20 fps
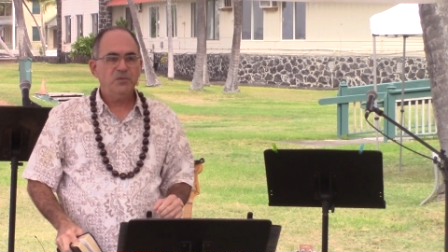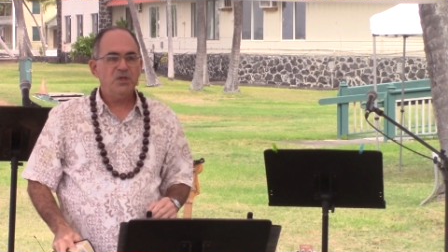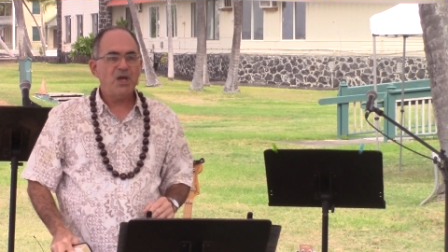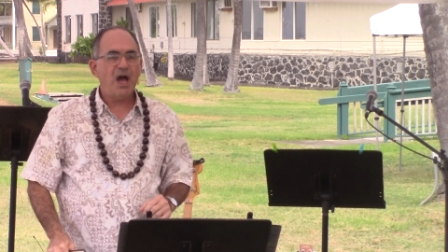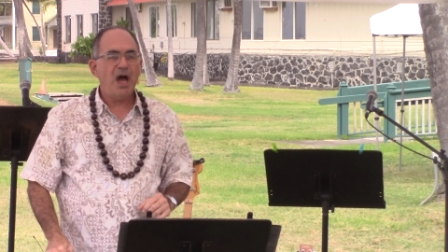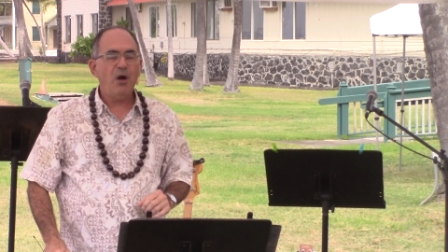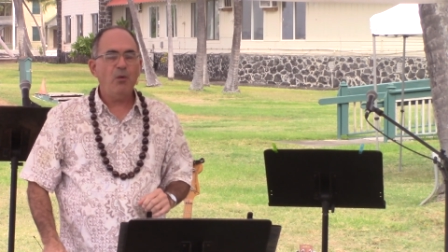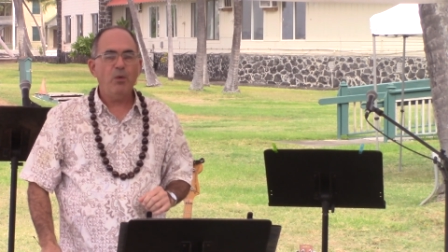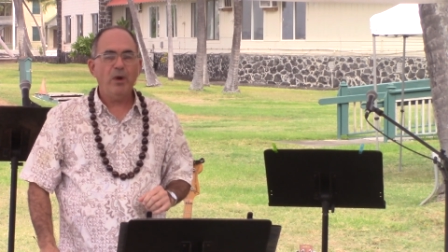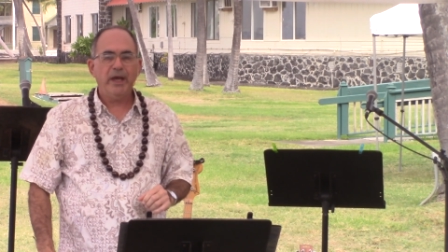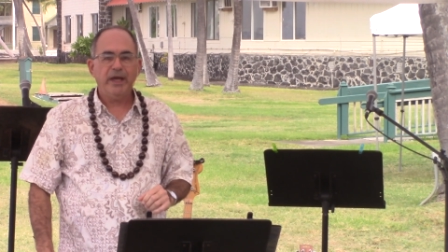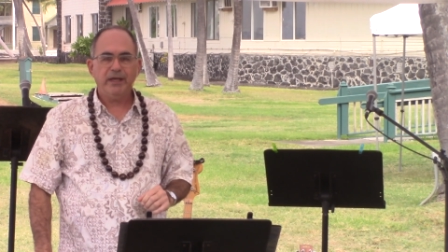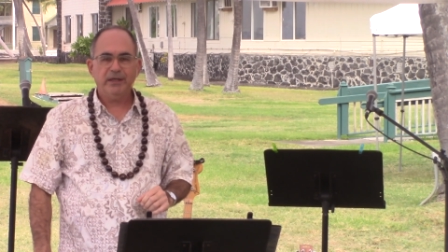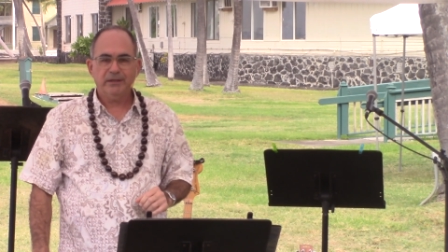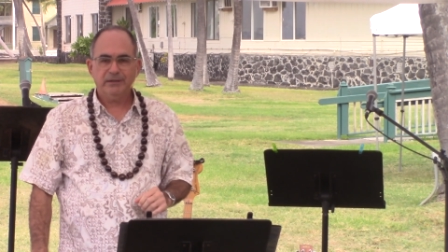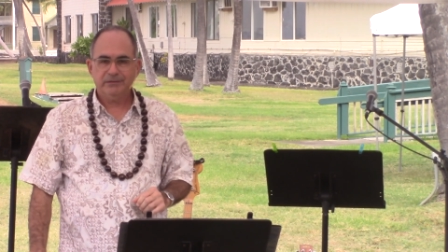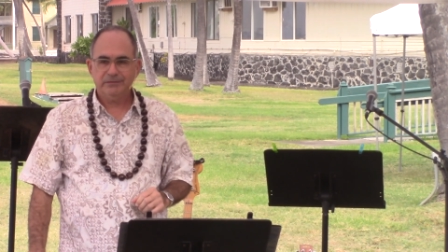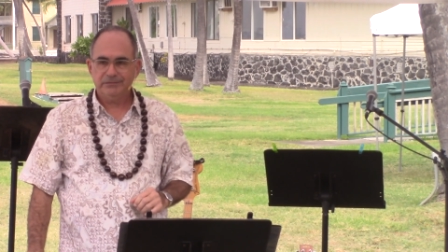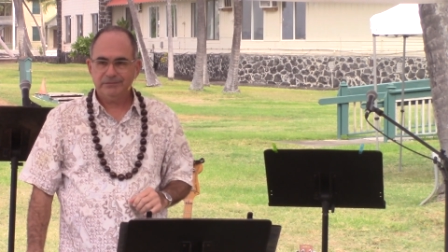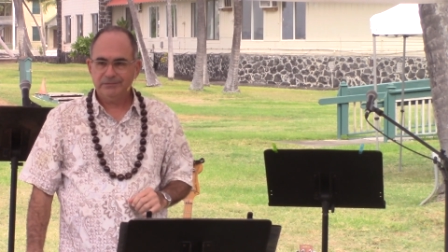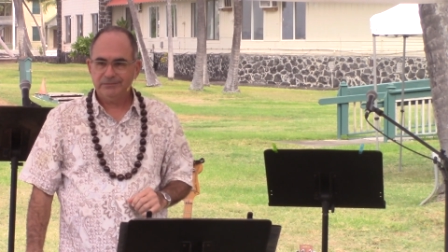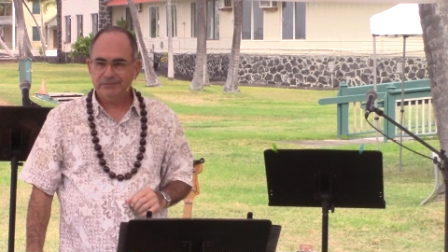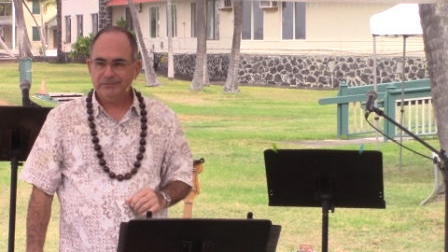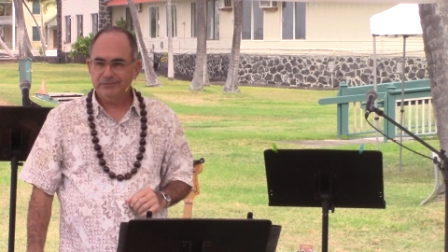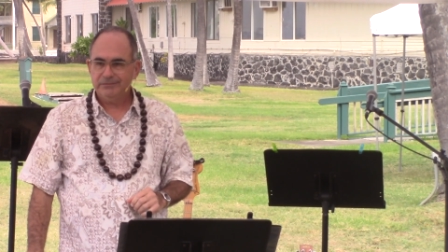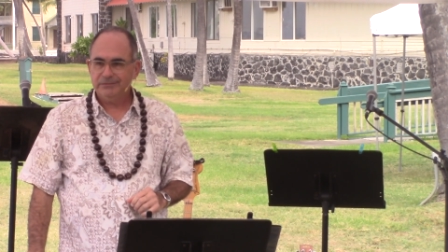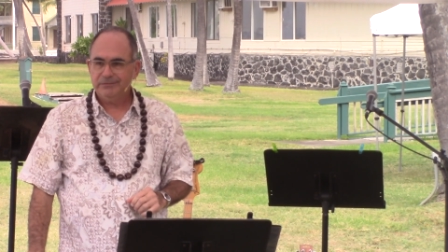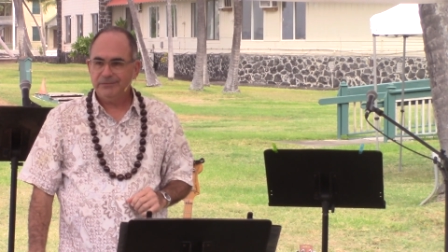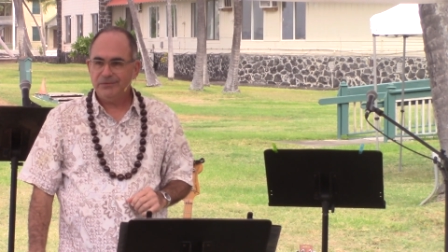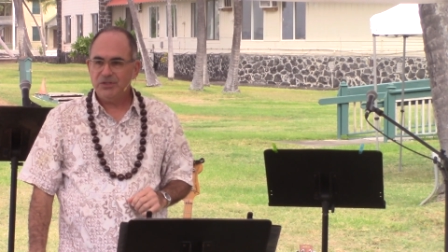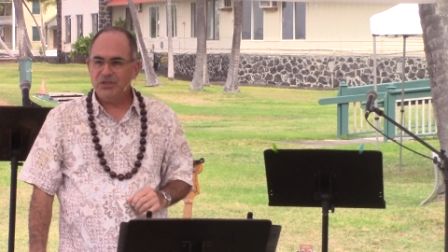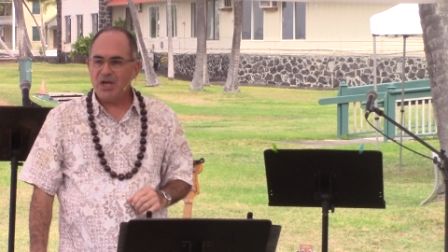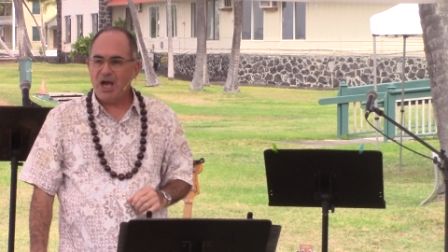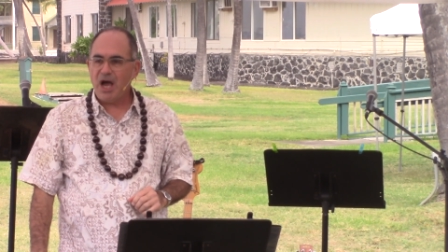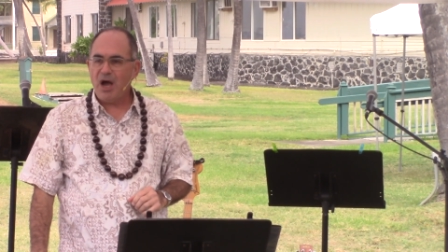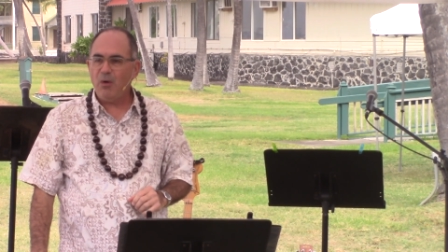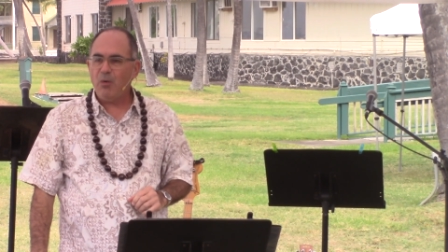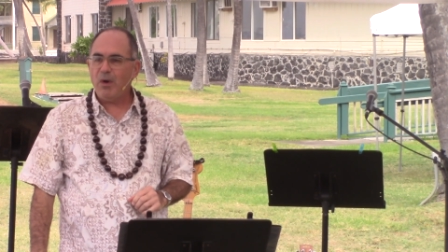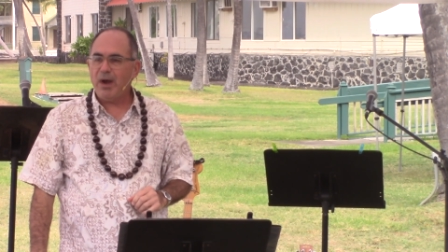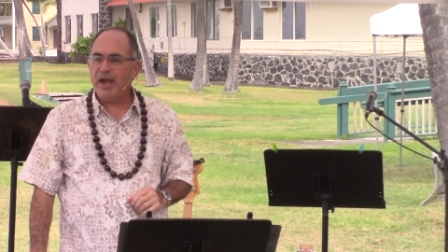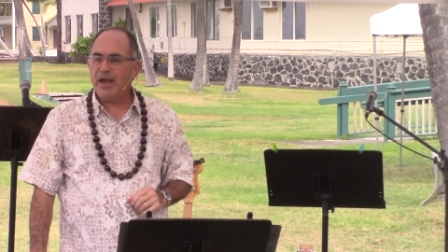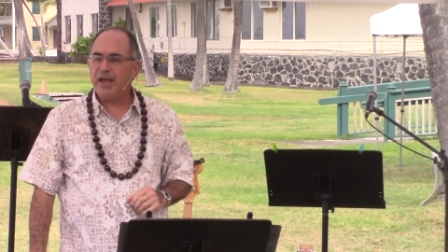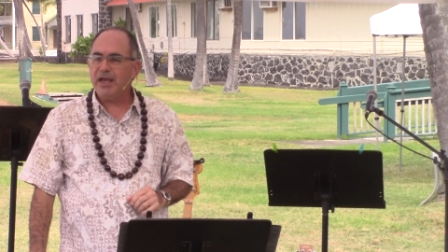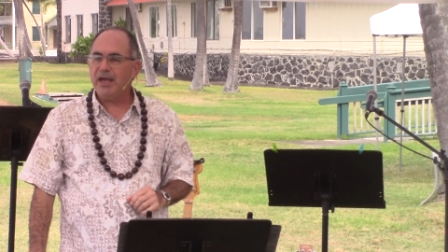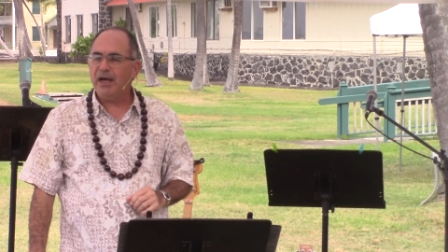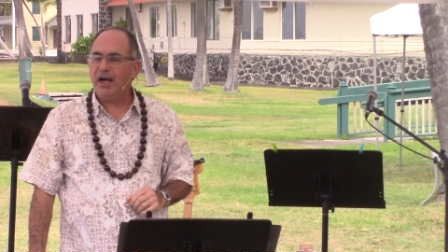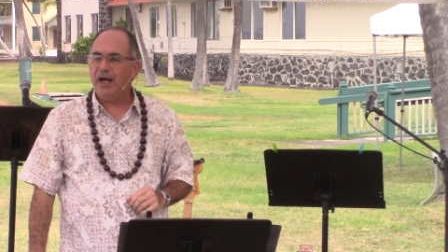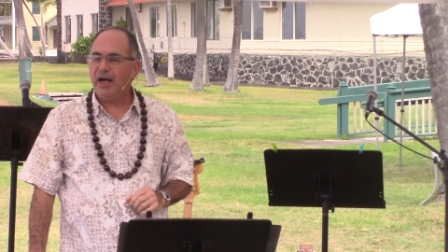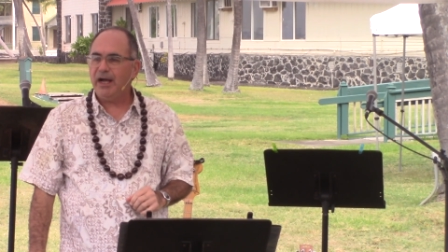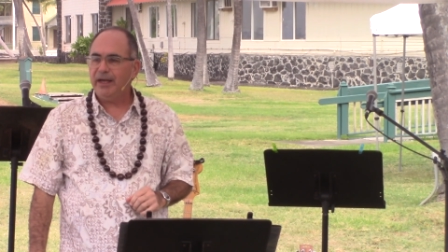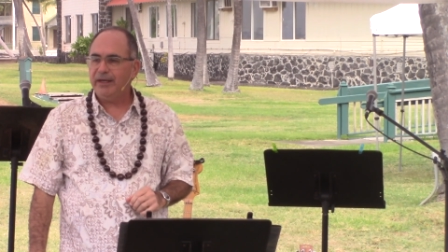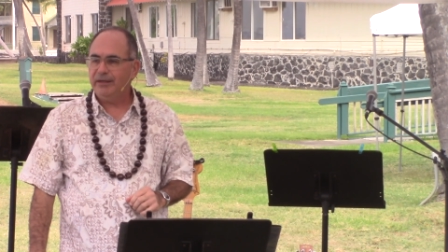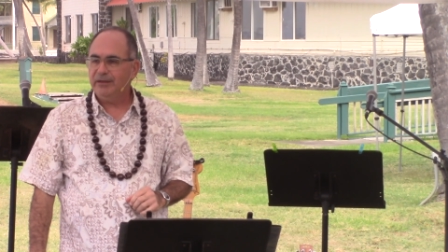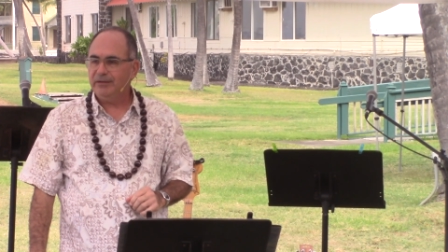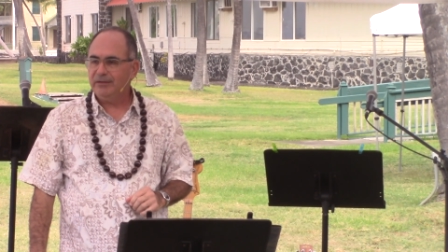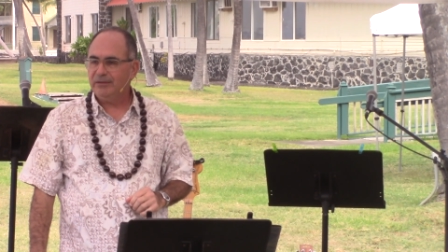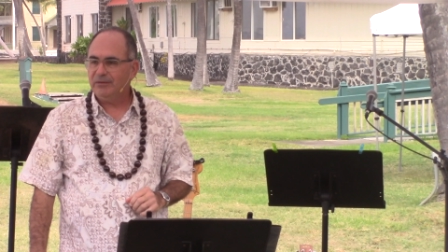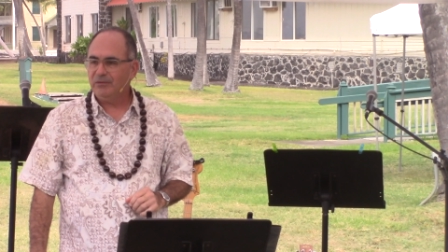Yahweh. Yahweh God.